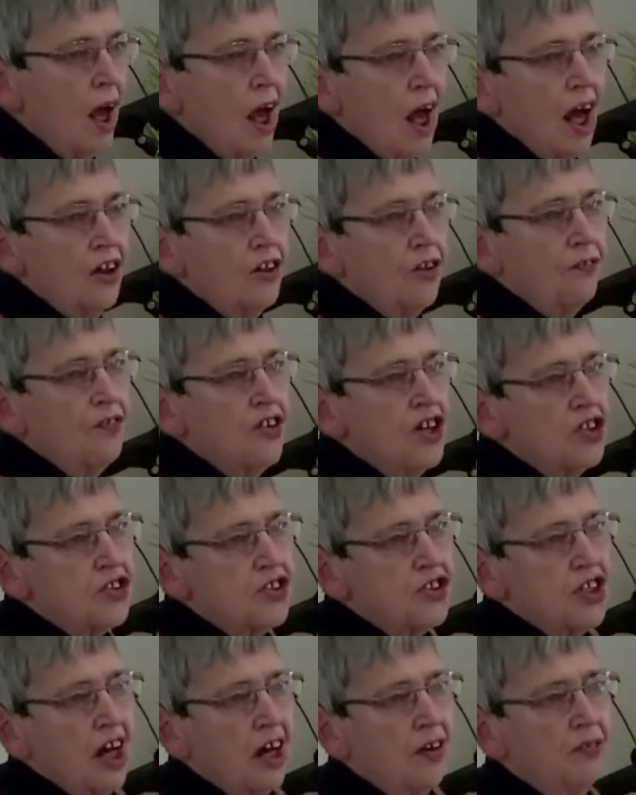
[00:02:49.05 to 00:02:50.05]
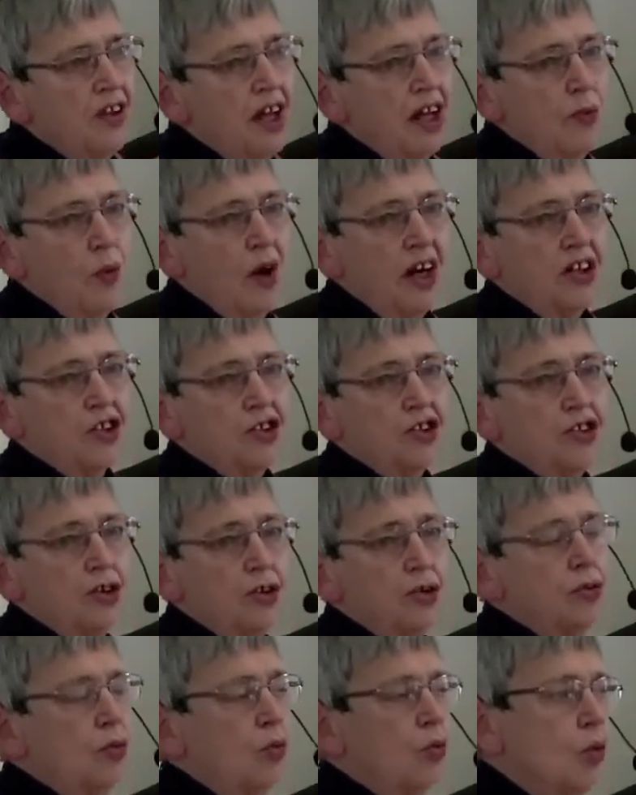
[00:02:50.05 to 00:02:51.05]
And the first town they went
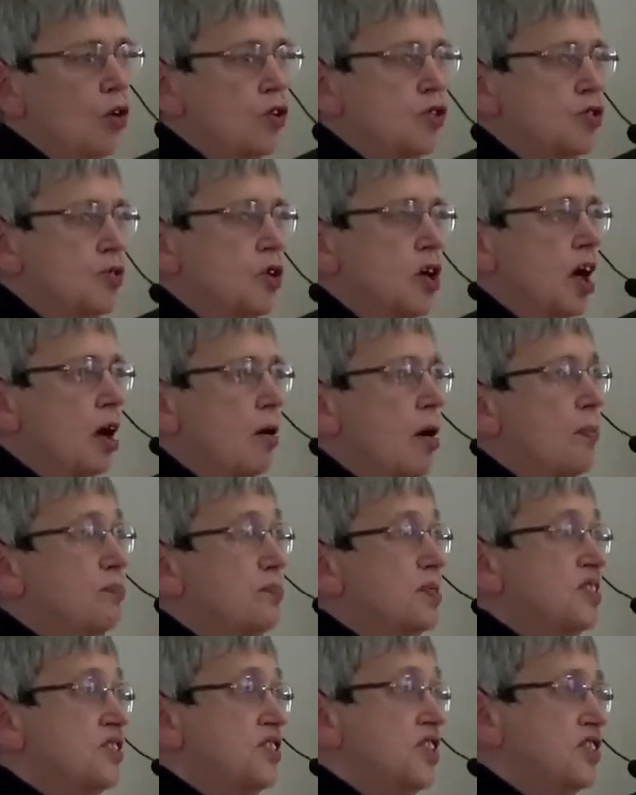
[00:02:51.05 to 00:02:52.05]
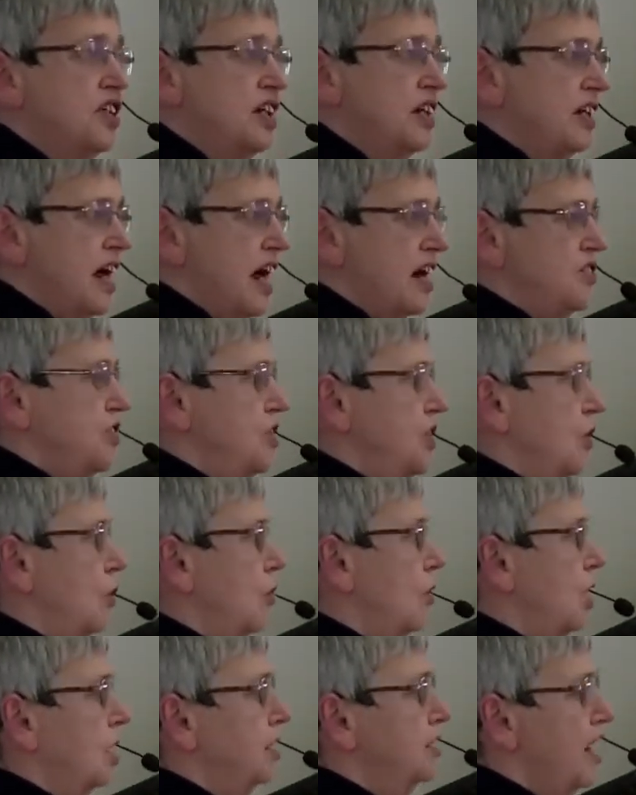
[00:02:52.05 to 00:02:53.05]
to was Pisidian
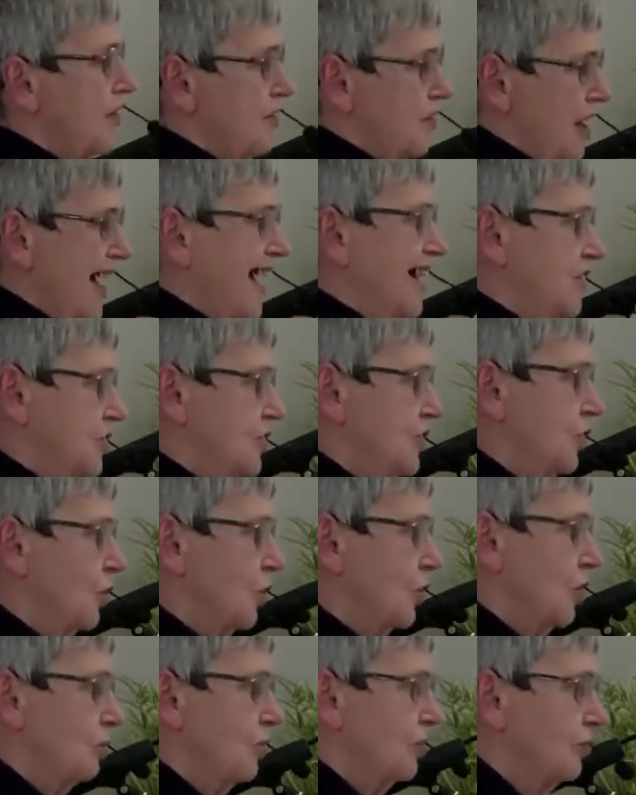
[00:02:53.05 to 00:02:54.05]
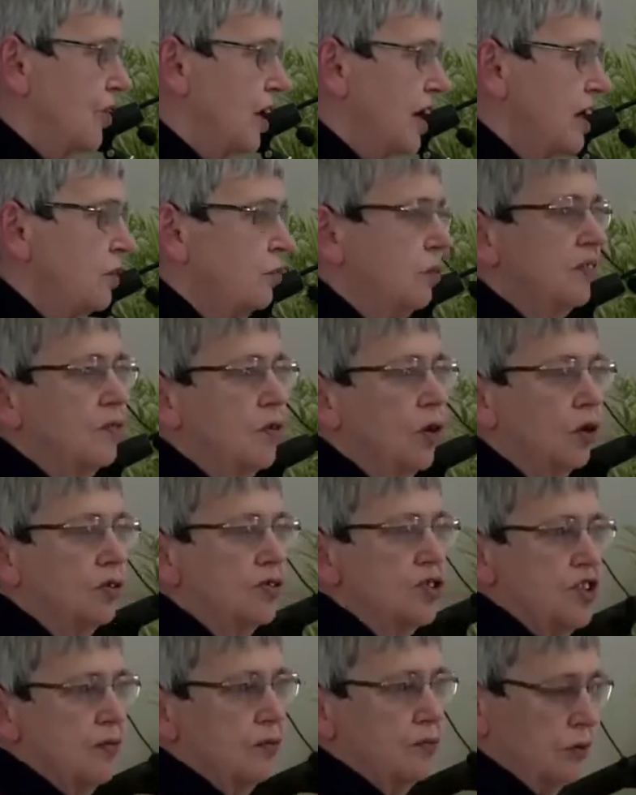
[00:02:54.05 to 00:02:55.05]
Antioch, another Antioch, I'm afraid. We've got
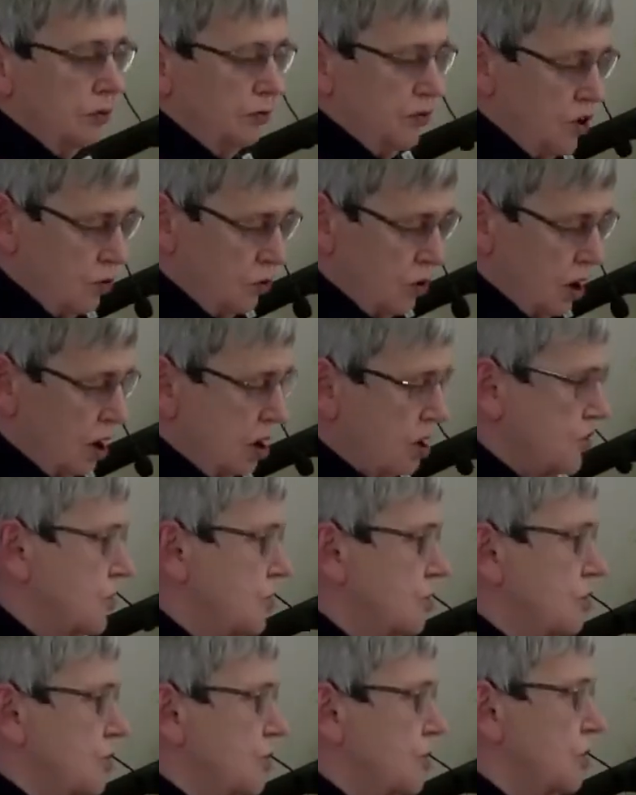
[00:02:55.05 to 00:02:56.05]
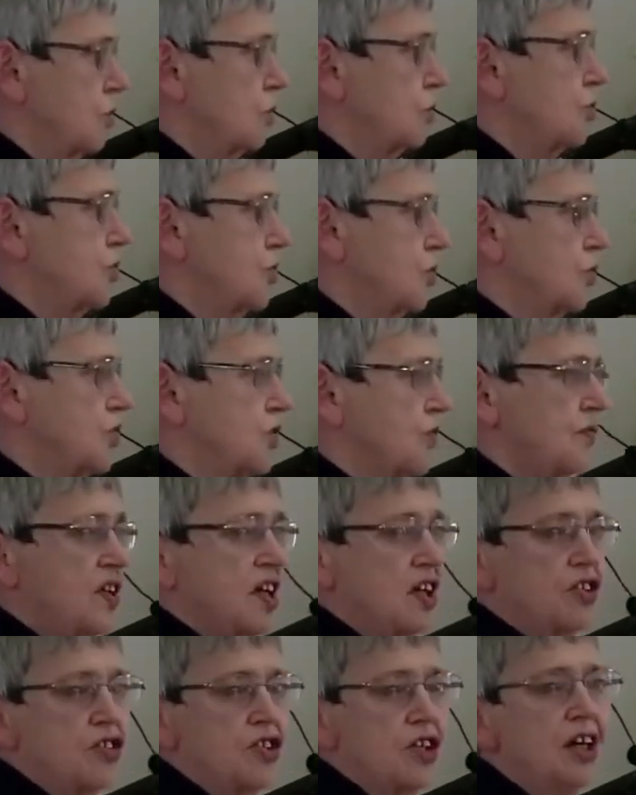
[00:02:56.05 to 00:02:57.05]
several new castles and all sorts of
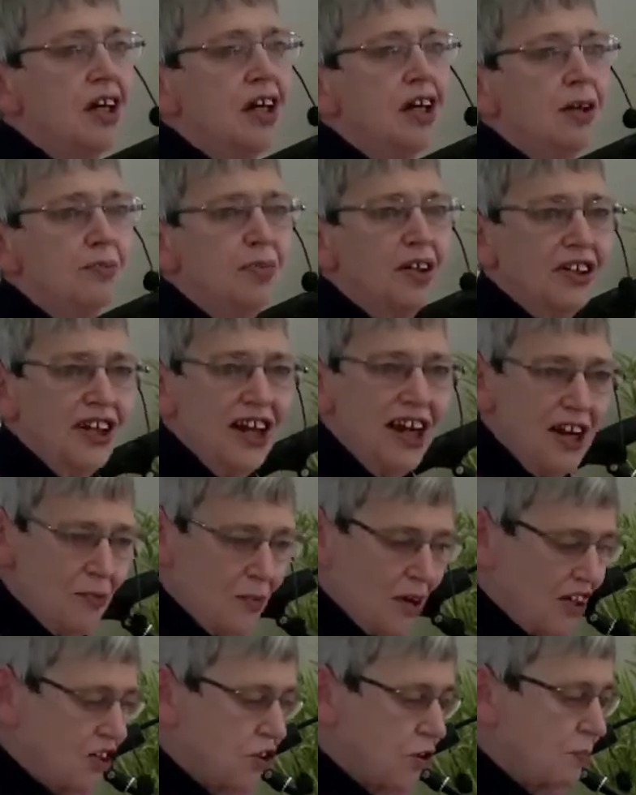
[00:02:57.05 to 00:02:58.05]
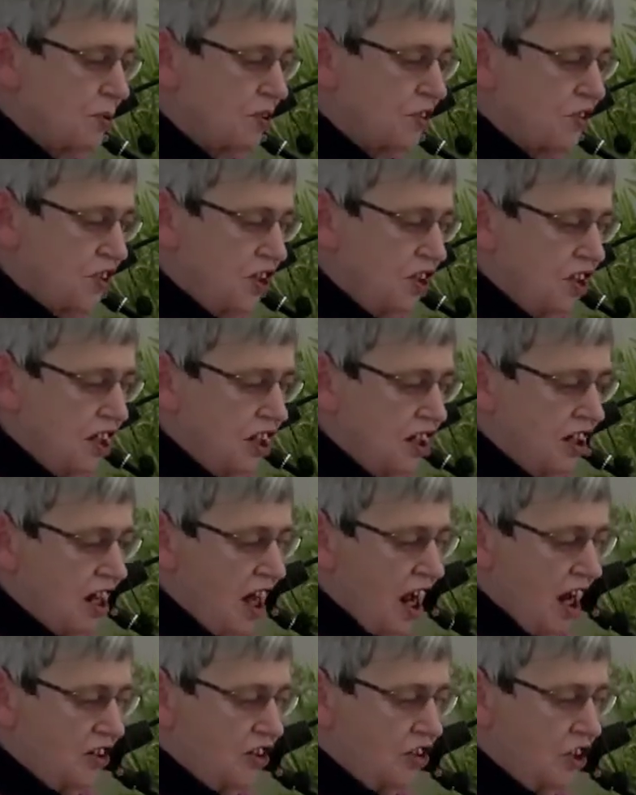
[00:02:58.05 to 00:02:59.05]
things, but he went to Pisidian
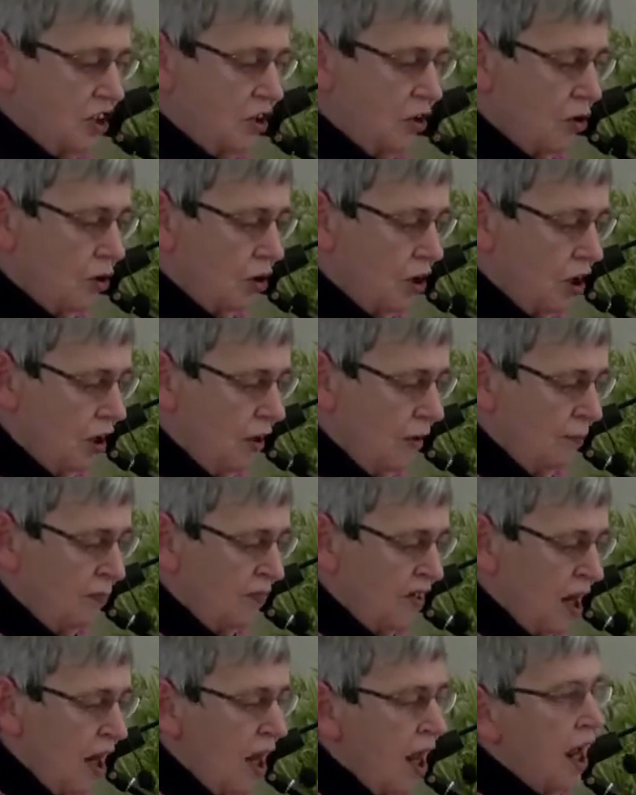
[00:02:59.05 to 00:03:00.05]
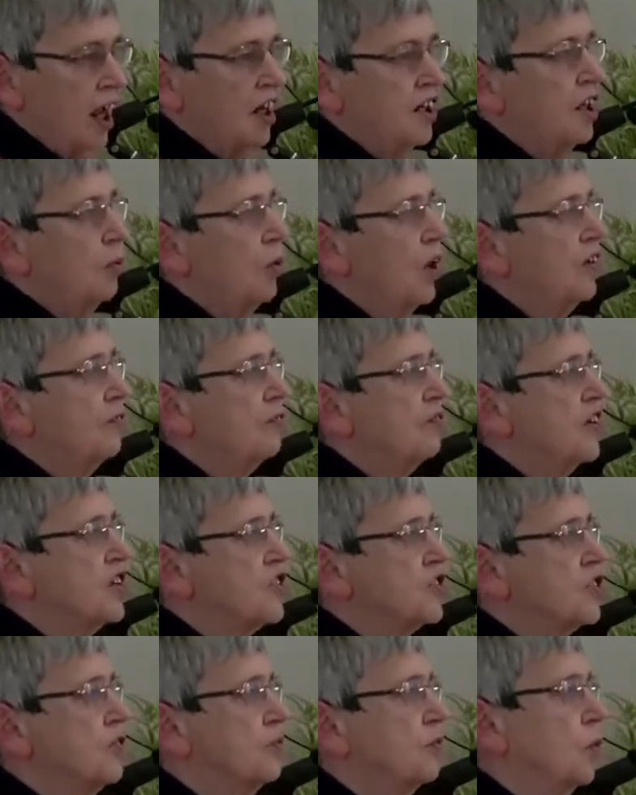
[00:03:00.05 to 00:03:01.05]
Antioch. And he went
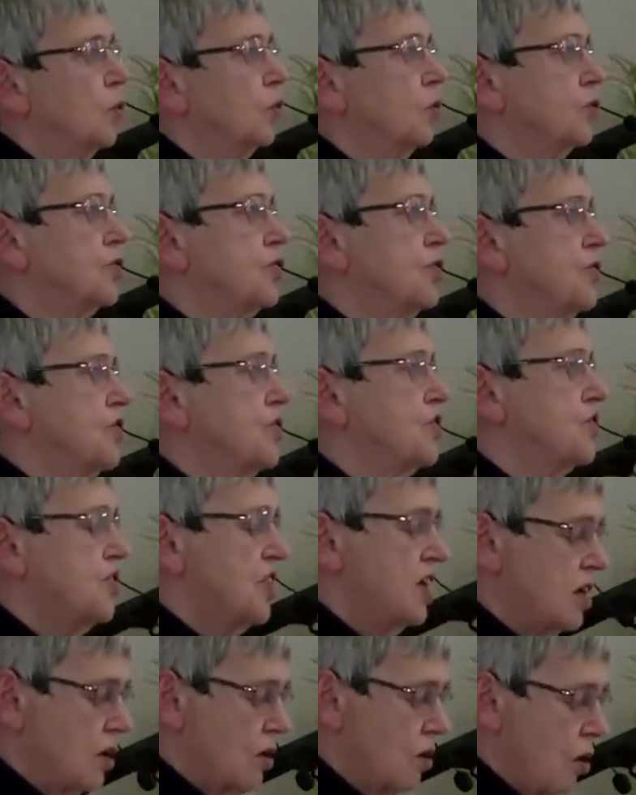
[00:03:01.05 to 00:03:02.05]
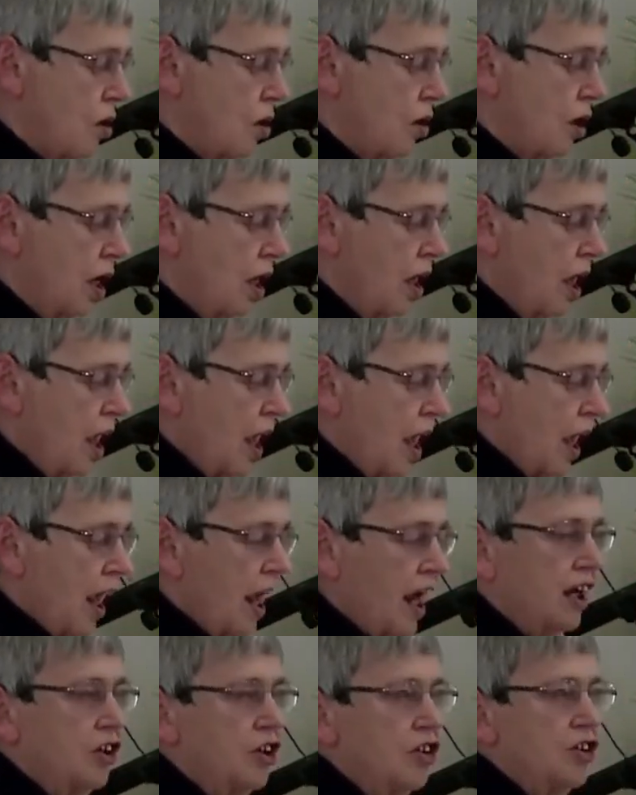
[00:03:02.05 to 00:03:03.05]
first of all to the synagogue,
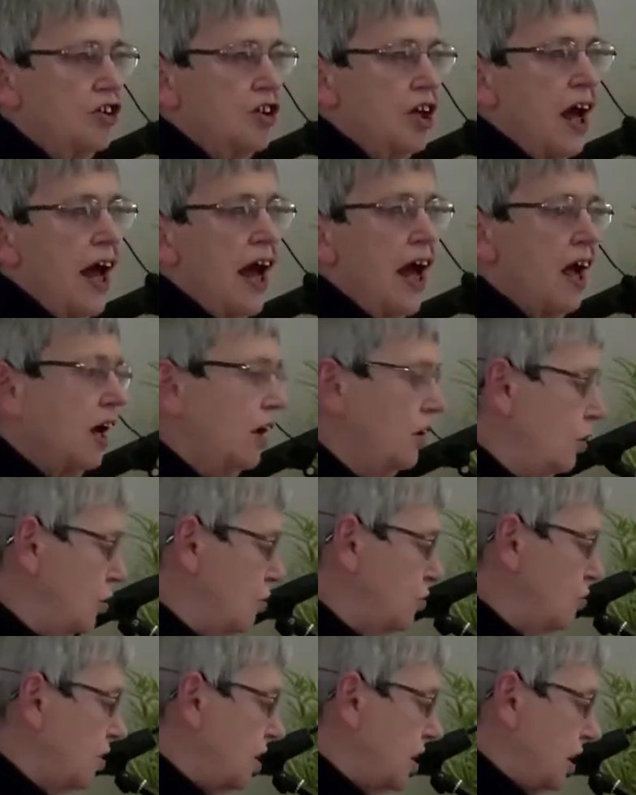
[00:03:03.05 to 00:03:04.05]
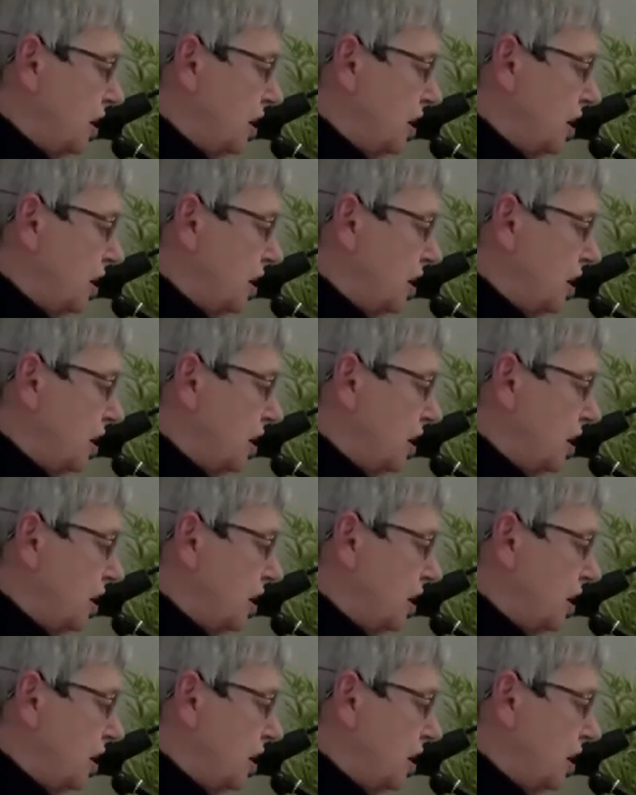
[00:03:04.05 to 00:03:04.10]
and Luke